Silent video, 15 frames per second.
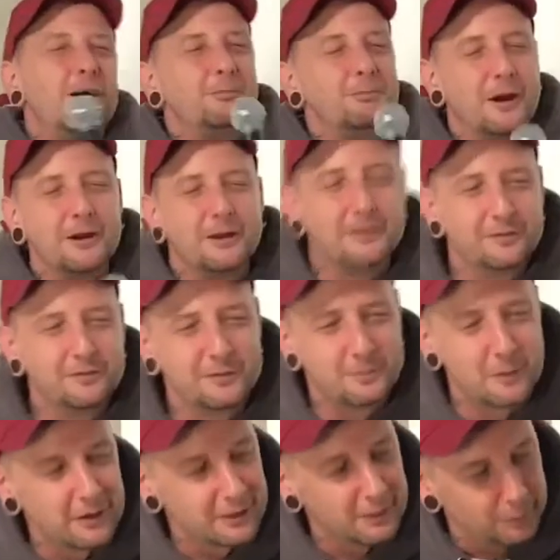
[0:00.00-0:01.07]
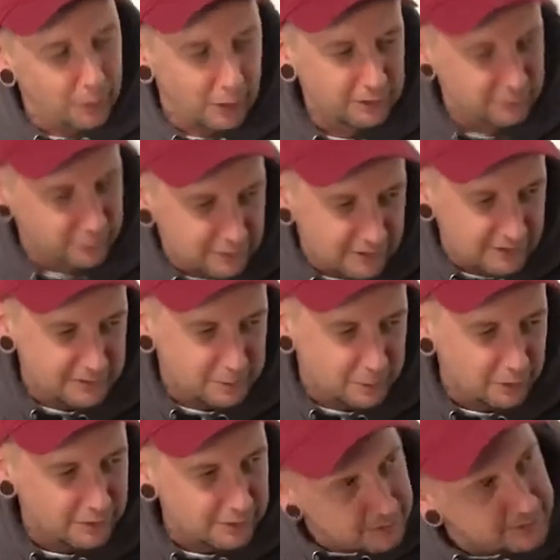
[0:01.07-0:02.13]
bro, if smoking bongs was a
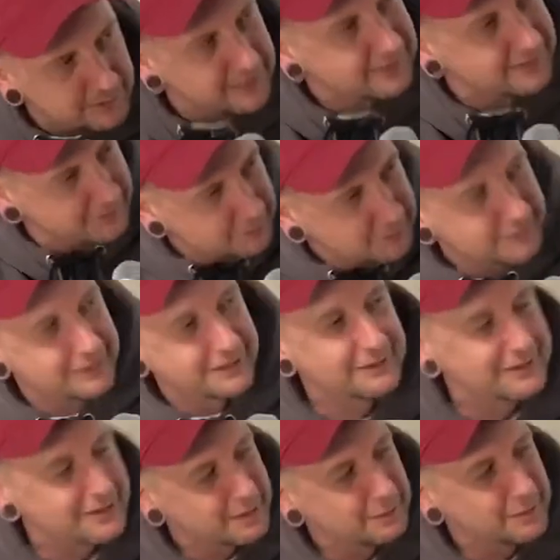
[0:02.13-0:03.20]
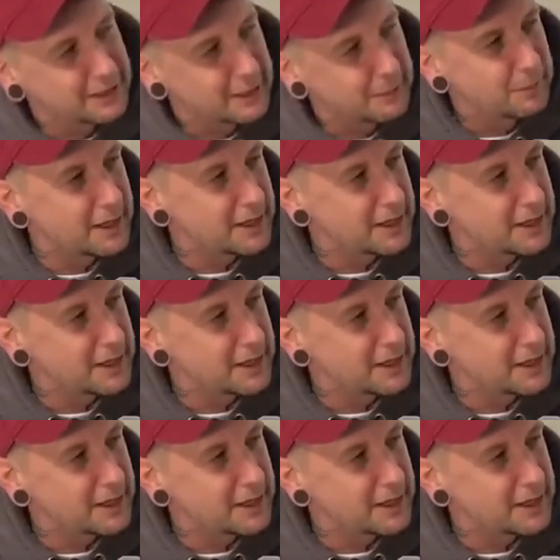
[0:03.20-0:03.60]
sport, do you think you'd be a competitor?